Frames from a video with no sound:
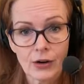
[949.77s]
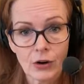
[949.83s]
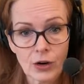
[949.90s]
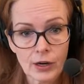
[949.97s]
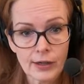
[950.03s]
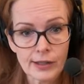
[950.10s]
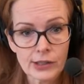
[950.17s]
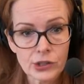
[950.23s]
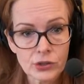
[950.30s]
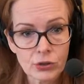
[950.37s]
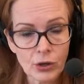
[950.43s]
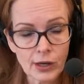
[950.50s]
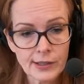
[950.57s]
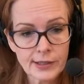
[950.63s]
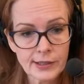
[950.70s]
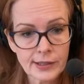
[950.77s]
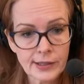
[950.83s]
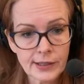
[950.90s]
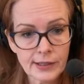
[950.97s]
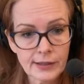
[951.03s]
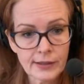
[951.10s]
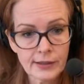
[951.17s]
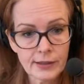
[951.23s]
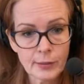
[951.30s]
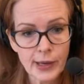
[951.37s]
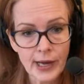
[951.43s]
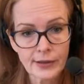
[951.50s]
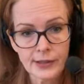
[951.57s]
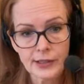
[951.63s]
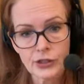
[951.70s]
art is crossing the
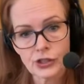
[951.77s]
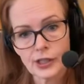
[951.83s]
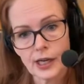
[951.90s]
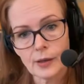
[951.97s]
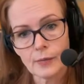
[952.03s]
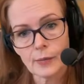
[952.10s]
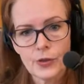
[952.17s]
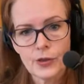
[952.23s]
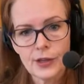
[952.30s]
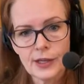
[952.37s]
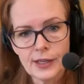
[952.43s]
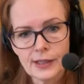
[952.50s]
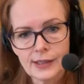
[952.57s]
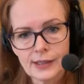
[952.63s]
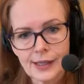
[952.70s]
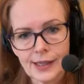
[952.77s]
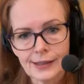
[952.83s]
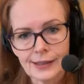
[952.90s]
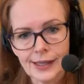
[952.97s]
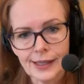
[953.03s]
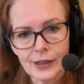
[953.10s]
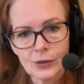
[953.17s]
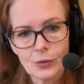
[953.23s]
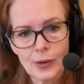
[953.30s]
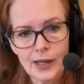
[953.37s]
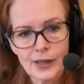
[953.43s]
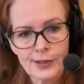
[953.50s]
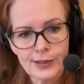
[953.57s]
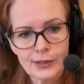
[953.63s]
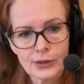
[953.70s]
bounding shape. This, I like the
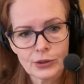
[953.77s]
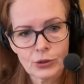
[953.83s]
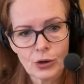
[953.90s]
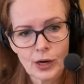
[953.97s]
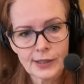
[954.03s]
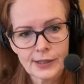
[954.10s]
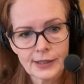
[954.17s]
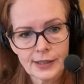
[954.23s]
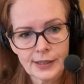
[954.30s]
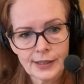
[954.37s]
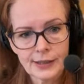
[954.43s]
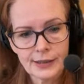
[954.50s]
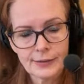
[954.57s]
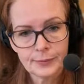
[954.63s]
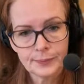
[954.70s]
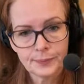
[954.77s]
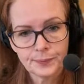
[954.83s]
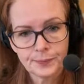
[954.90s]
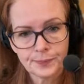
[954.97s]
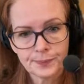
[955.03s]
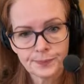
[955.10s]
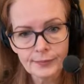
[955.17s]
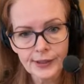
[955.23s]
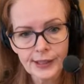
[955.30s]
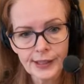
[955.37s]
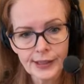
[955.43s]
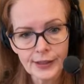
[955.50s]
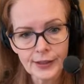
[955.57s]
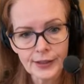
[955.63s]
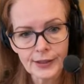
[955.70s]
way this is crossing
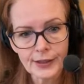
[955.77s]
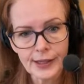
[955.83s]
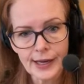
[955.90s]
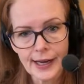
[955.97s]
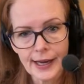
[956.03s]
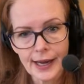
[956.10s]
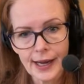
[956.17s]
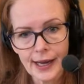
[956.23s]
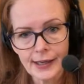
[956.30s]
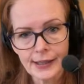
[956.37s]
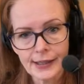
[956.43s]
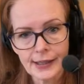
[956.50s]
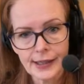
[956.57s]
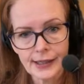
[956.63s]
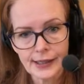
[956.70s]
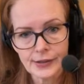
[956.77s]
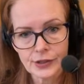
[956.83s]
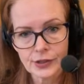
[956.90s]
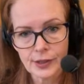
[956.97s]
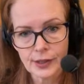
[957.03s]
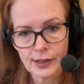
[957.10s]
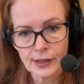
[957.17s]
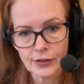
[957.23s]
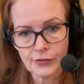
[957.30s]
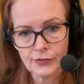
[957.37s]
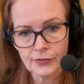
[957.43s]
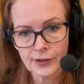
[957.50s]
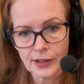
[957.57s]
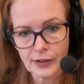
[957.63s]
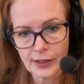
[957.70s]
here and it's
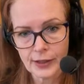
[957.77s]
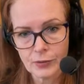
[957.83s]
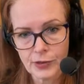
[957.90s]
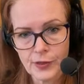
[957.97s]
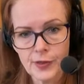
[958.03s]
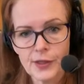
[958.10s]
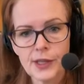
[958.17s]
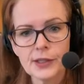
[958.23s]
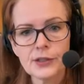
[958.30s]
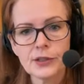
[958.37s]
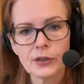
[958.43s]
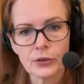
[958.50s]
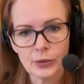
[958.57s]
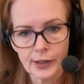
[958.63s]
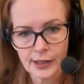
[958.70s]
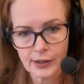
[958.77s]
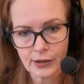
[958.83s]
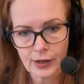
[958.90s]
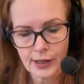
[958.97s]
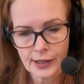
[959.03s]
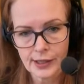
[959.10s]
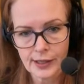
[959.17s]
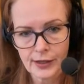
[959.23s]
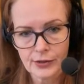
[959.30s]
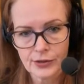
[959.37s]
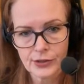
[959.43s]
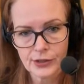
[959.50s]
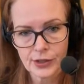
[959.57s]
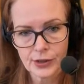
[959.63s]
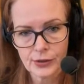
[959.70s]
interfering with this green art here.
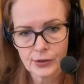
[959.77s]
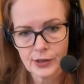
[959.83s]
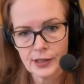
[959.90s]
So